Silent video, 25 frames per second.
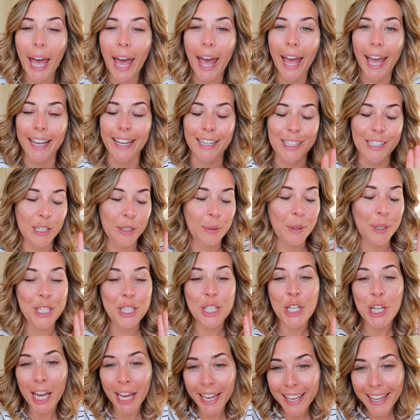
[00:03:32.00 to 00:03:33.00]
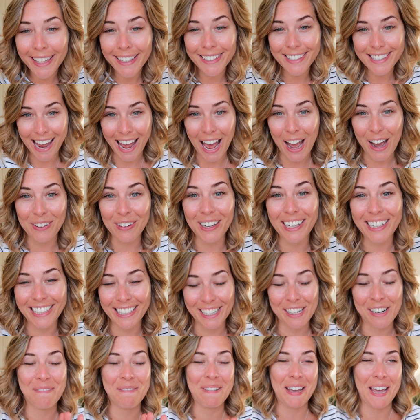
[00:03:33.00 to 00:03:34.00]
okay so I chickened out a
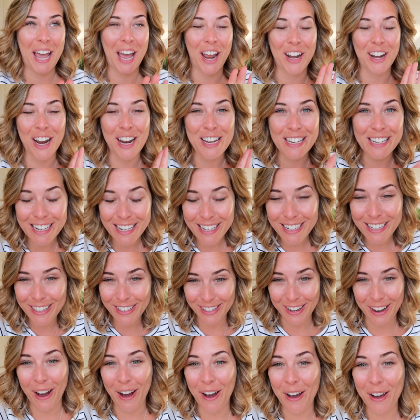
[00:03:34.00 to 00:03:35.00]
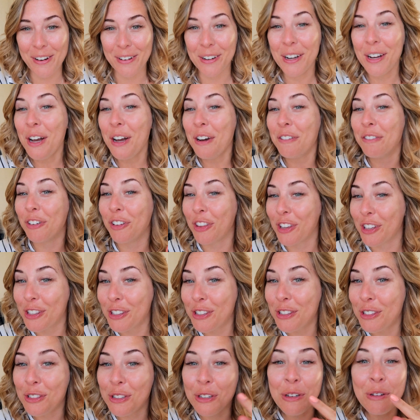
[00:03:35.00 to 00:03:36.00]
little bit and I didn't go for the
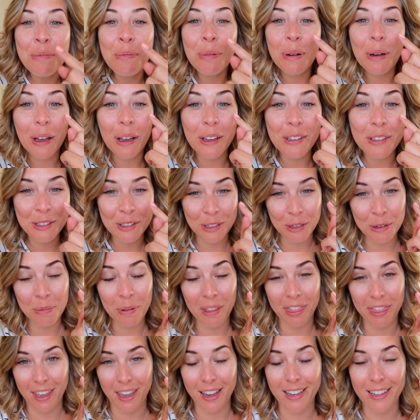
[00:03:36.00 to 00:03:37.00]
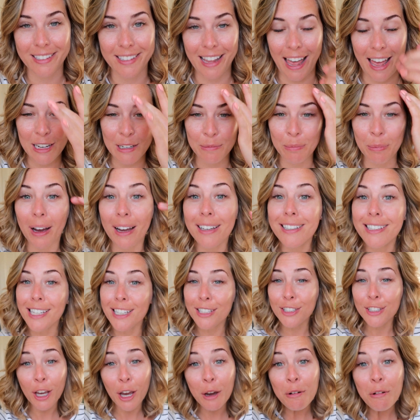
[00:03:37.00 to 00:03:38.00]
super super thick set but I
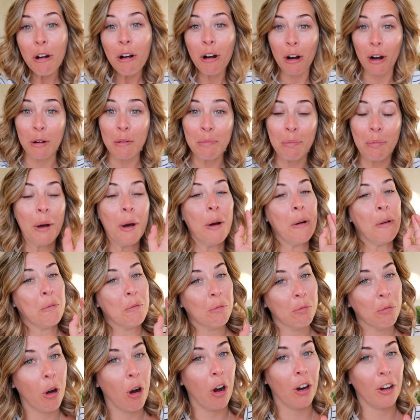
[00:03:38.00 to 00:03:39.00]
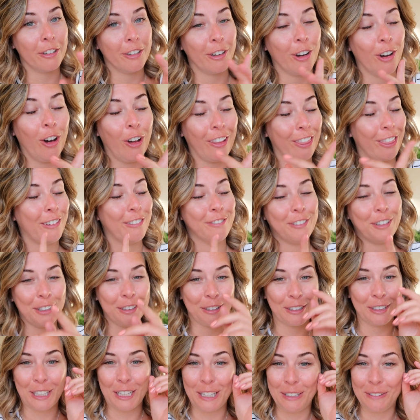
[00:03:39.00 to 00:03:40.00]
did go up one on the
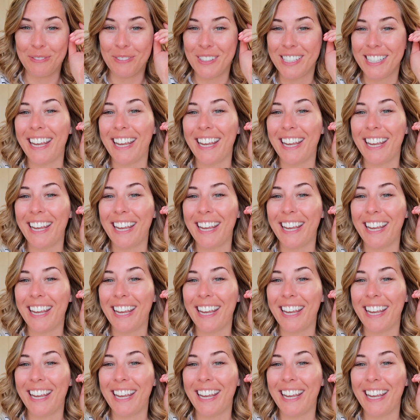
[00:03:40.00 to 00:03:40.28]
volume